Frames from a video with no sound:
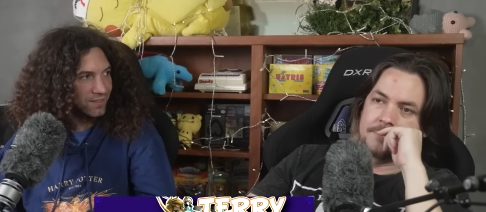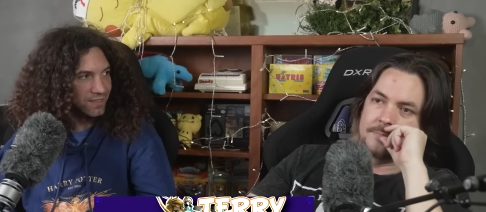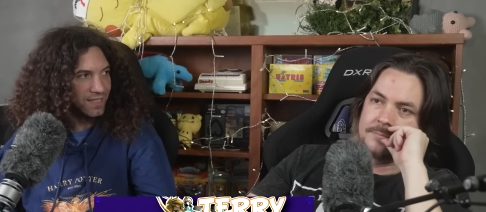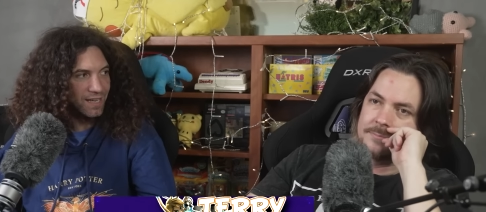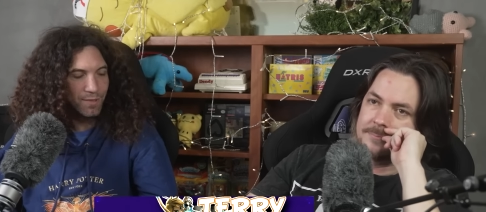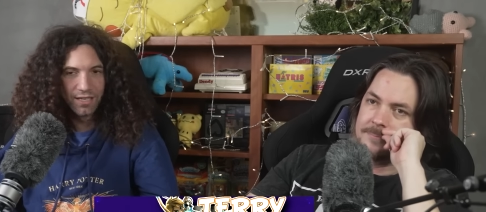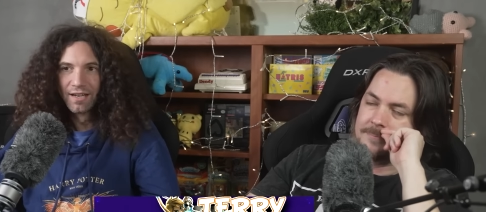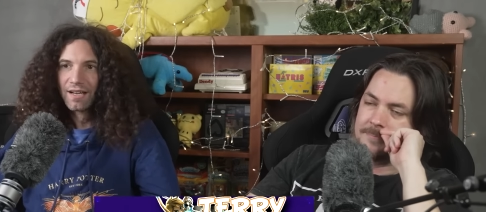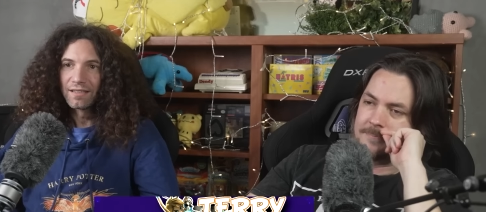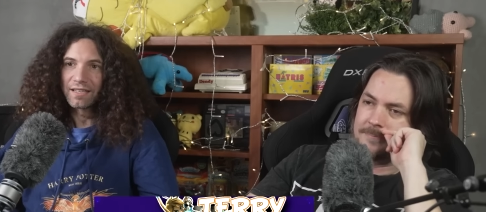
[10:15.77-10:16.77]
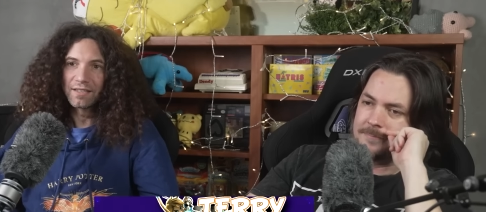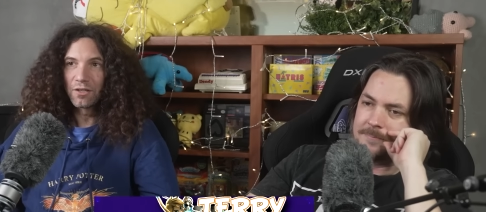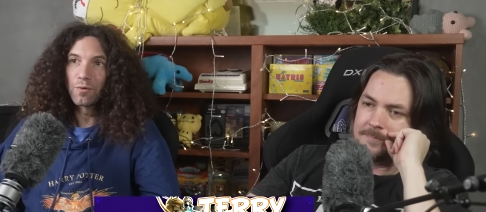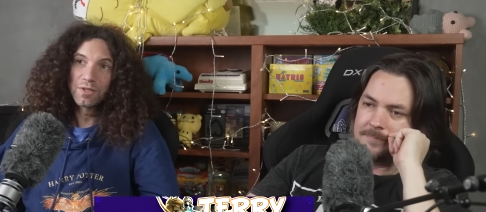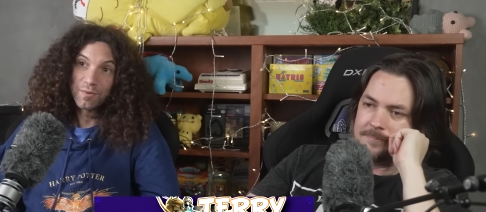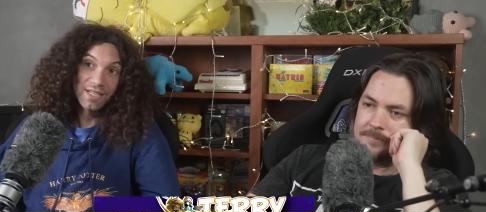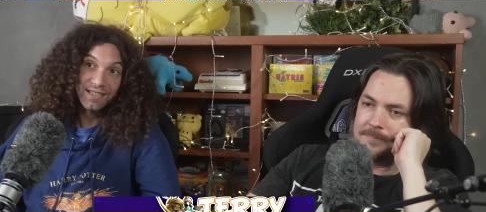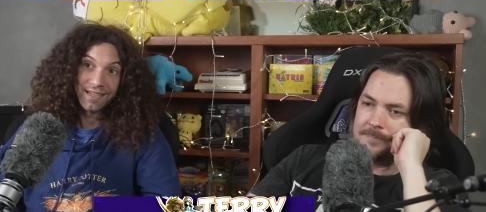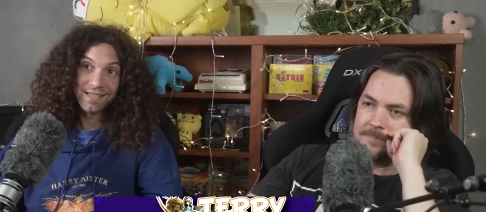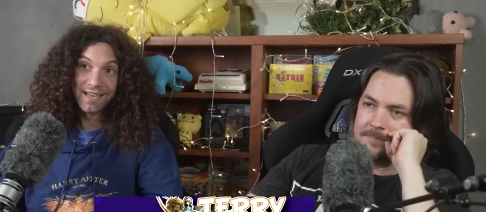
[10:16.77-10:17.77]
Speaker 1: Zelda naming. Mm-hmm. Like the other ones we
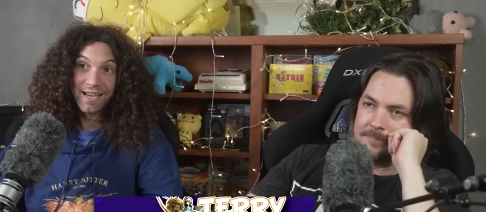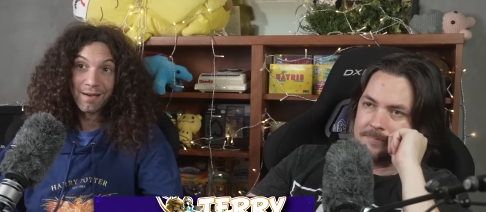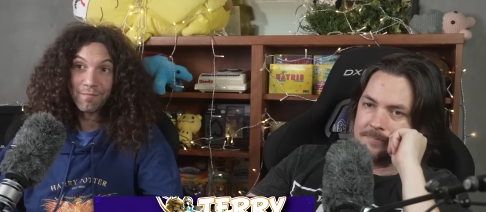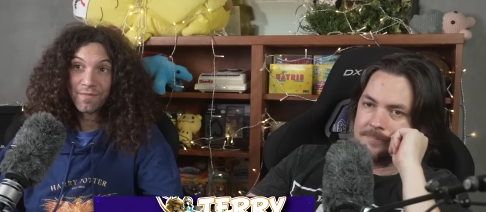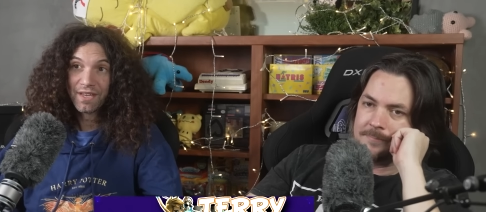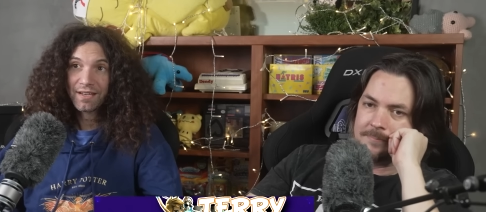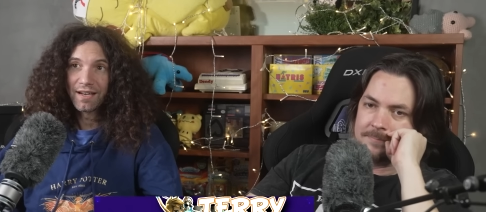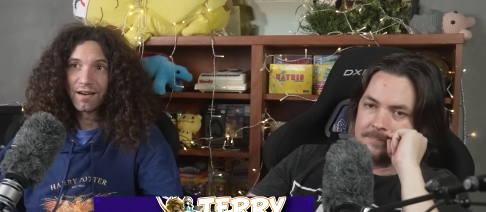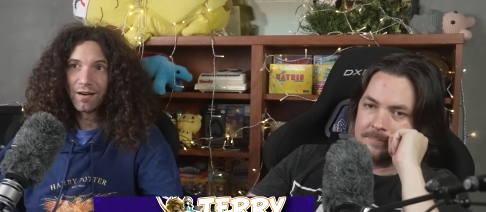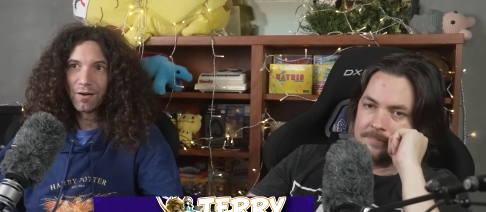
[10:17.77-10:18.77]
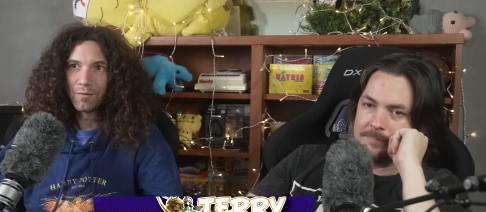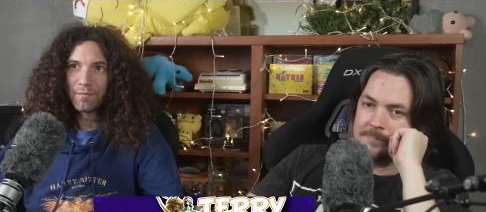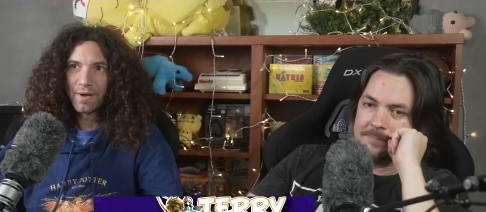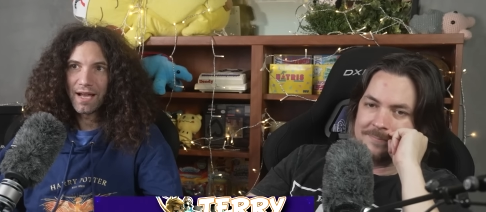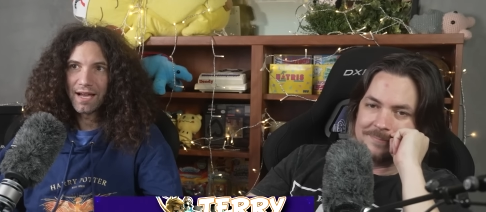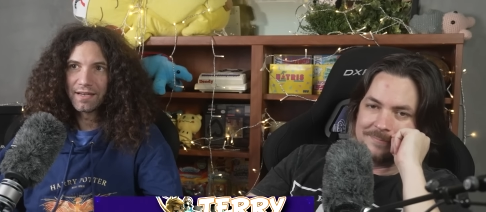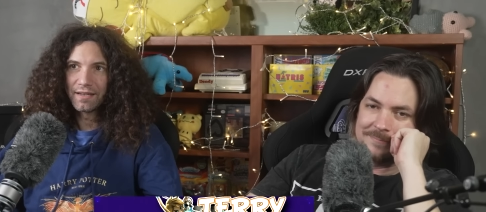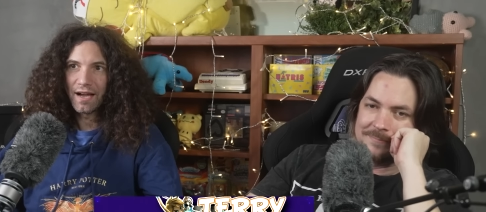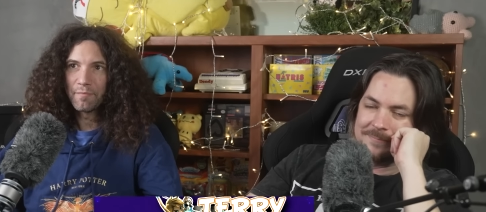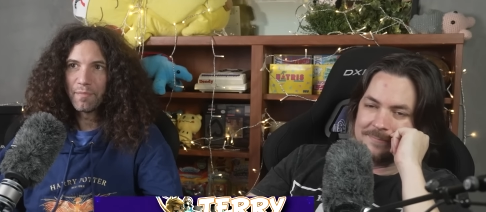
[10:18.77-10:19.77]
didn't get to name, um,
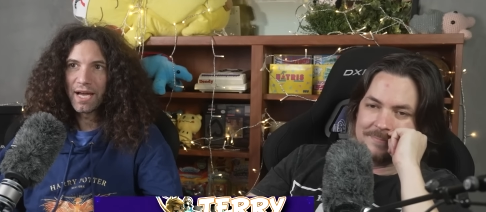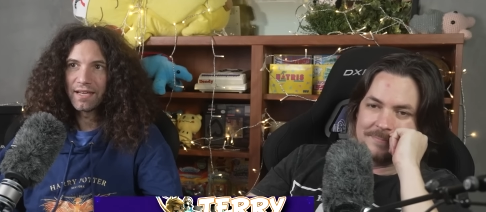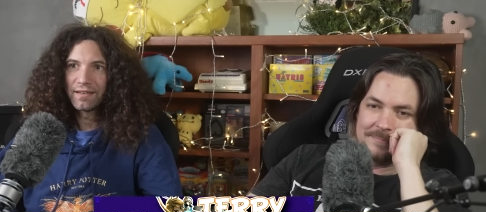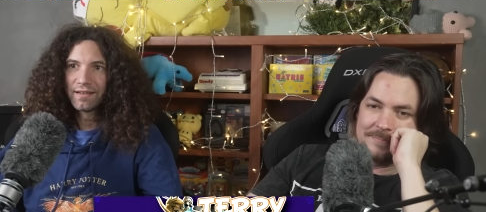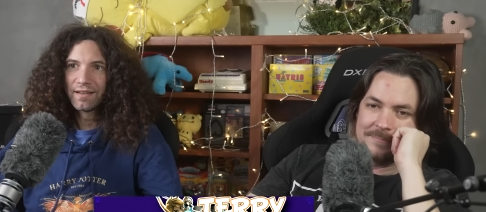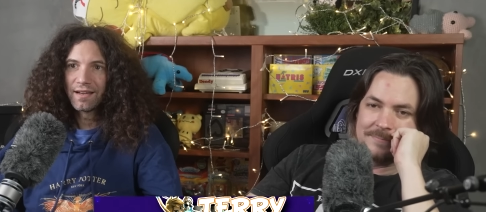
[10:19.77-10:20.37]
and I bet.